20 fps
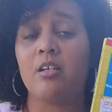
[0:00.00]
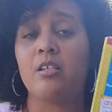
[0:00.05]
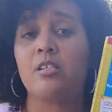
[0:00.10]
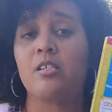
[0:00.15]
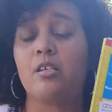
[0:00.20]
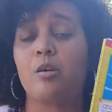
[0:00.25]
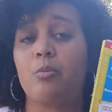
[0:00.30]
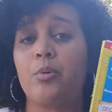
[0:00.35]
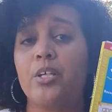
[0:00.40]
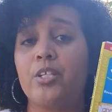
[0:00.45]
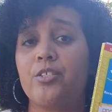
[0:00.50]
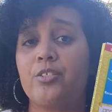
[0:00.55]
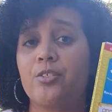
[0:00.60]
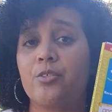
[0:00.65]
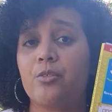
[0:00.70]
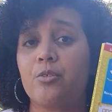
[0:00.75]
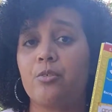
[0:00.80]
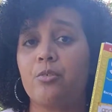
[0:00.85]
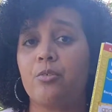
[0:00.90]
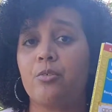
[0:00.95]
So we
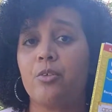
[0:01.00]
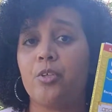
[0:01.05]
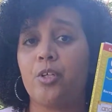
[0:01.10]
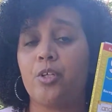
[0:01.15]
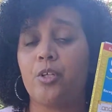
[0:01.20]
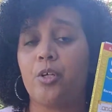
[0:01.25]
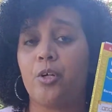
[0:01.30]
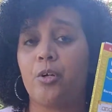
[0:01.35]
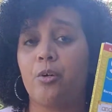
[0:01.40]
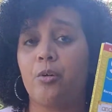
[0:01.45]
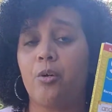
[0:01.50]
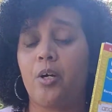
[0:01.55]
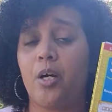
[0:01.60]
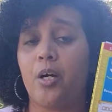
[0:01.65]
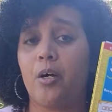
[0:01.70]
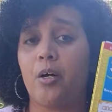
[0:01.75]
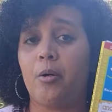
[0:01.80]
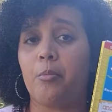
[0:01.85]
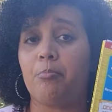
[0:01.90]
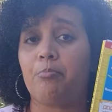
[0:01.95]
do, you
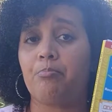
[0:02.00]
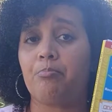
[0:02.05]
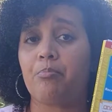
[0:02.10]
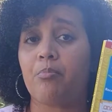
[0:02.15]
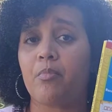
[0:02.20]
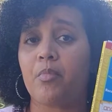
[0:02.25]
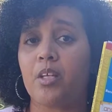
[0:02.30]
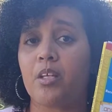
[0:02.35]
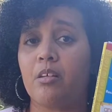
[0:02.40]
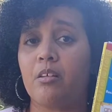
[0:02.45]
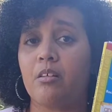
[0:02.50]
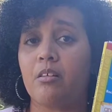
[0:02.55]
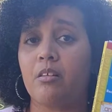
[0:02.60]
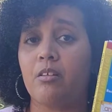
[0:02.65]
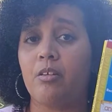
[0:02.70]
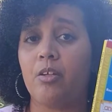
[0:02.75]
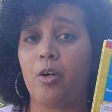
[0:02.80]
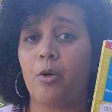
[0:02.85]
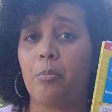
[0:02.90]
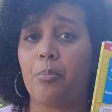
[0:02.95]

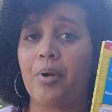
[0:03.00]
know,